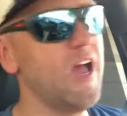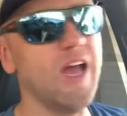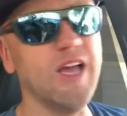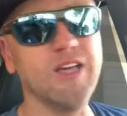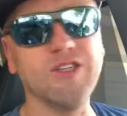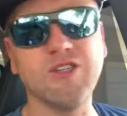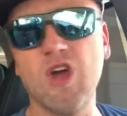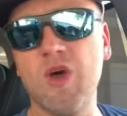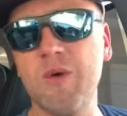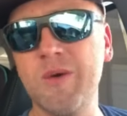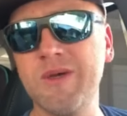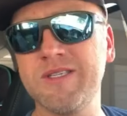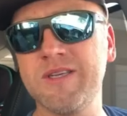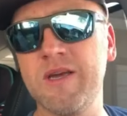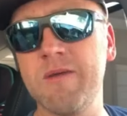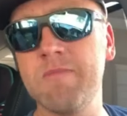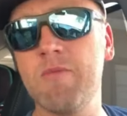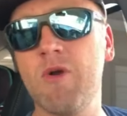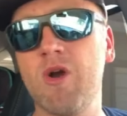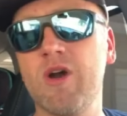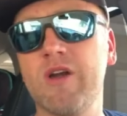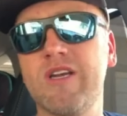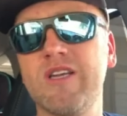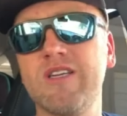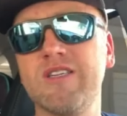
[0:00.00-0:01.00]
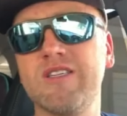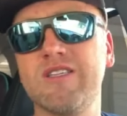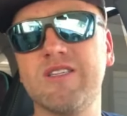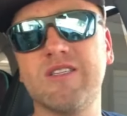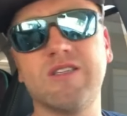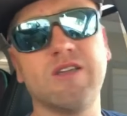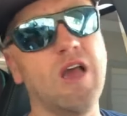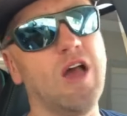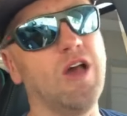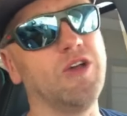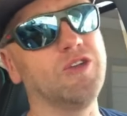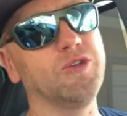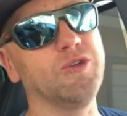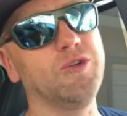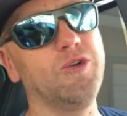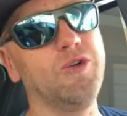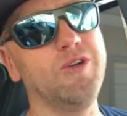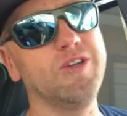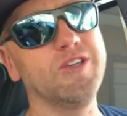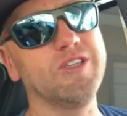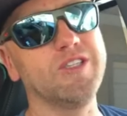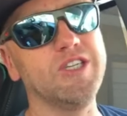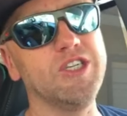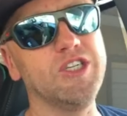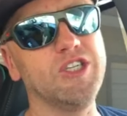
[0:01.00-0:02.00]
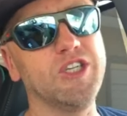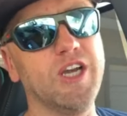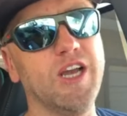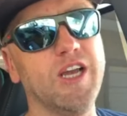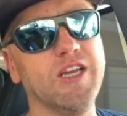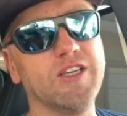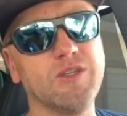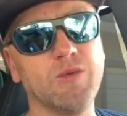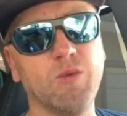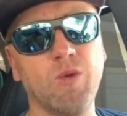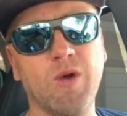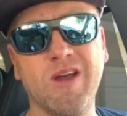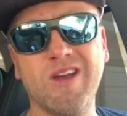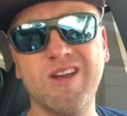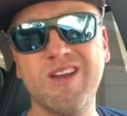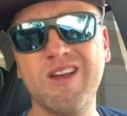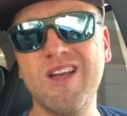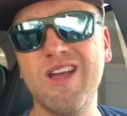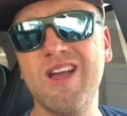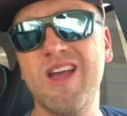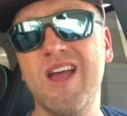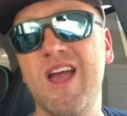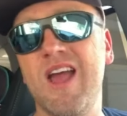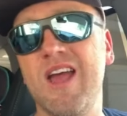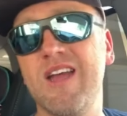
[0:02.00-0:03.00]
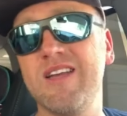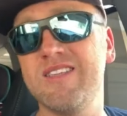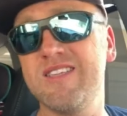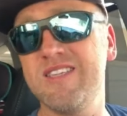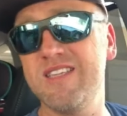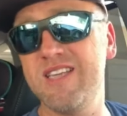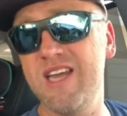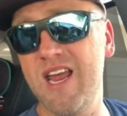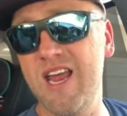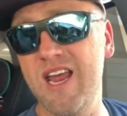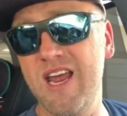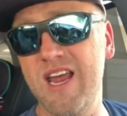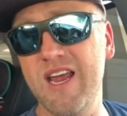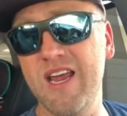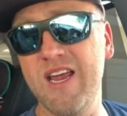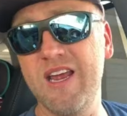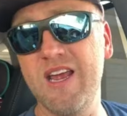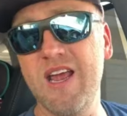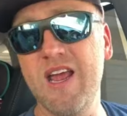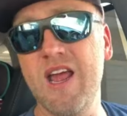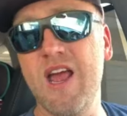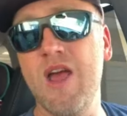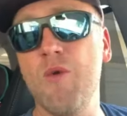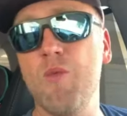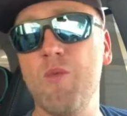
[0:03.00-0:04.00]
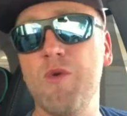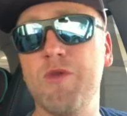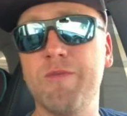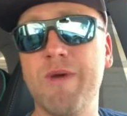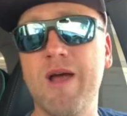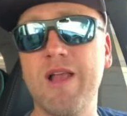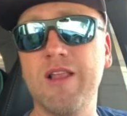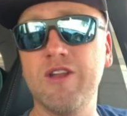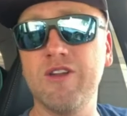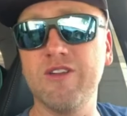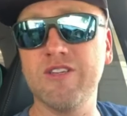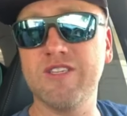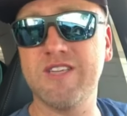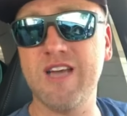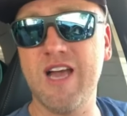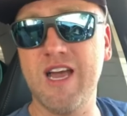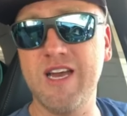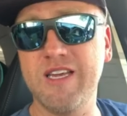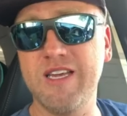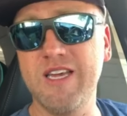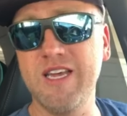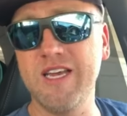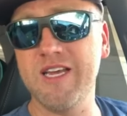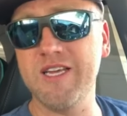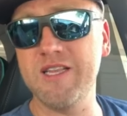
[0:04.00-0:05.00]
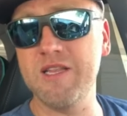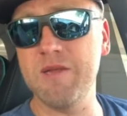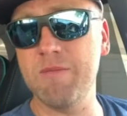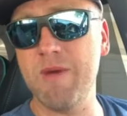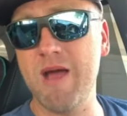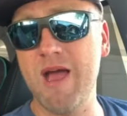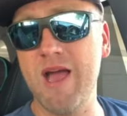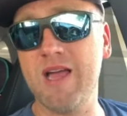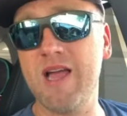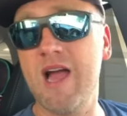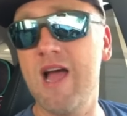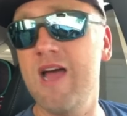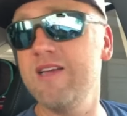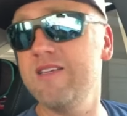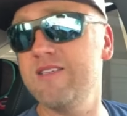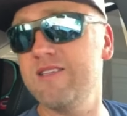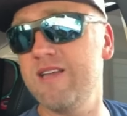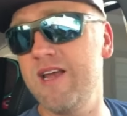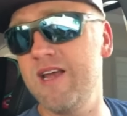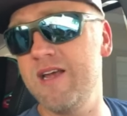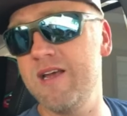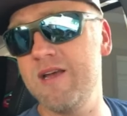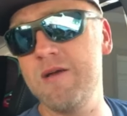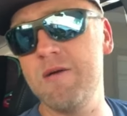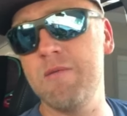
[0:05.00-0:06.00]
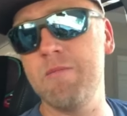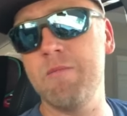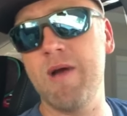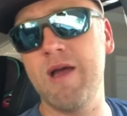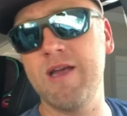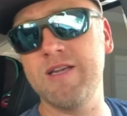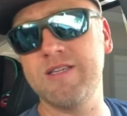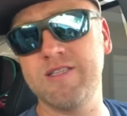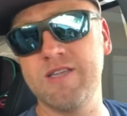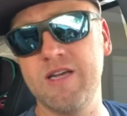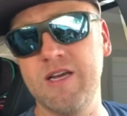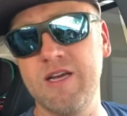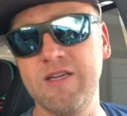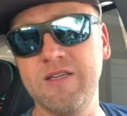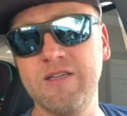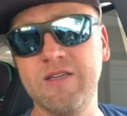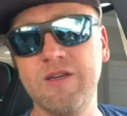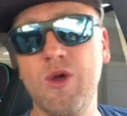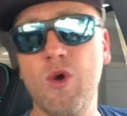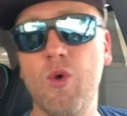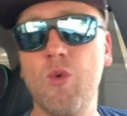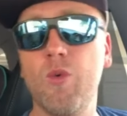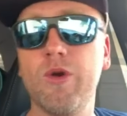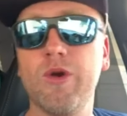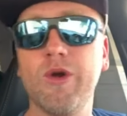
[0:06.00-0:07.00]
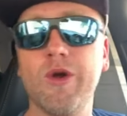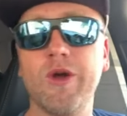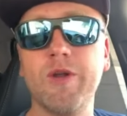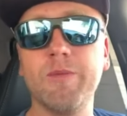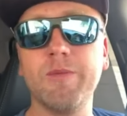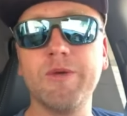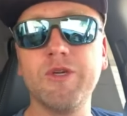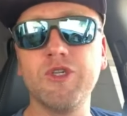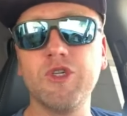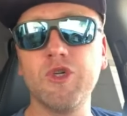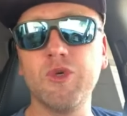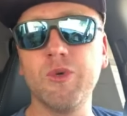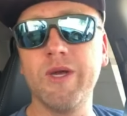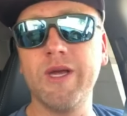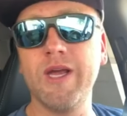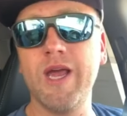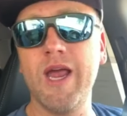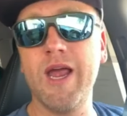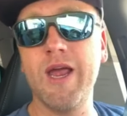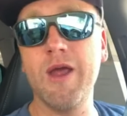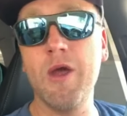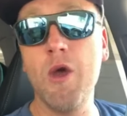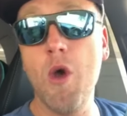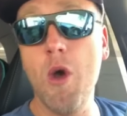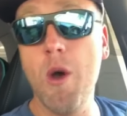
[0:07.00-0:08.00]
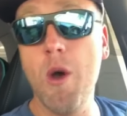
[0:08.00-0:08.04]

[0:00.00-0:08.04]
As always, I'm Marcus, also known as TJS1, and today, with my little sidekick in the back, Isaiah, my son, we're going to be doing a